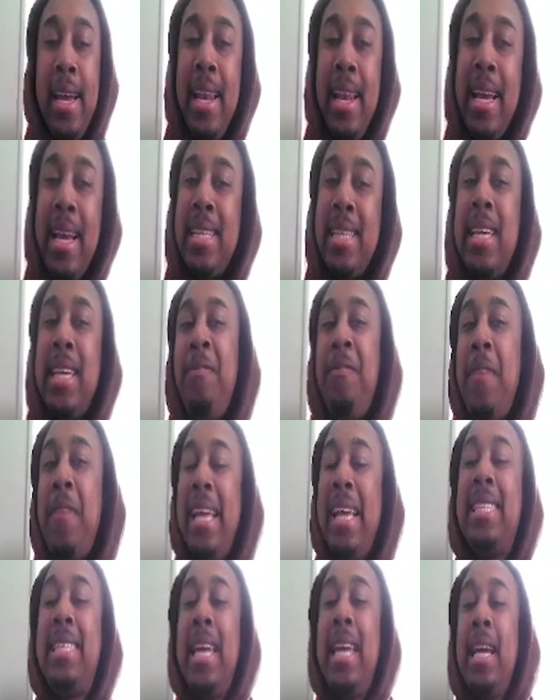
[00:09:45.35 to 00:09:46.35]
Like I said,
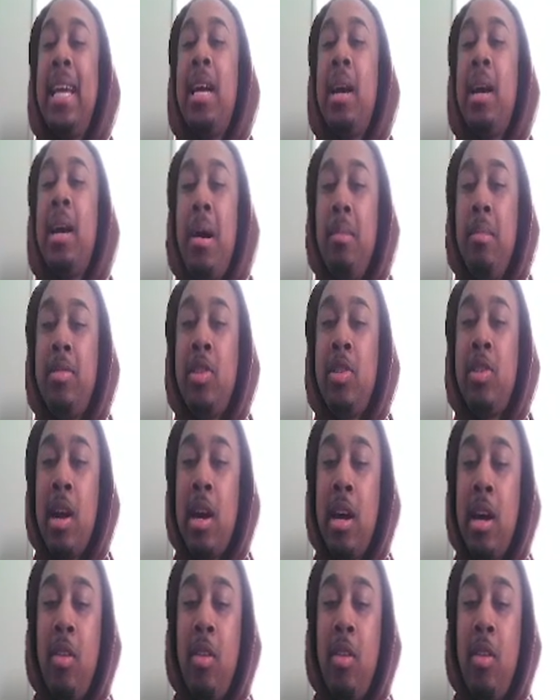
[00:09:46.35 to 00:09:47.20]
Fangs didn't come up, so I could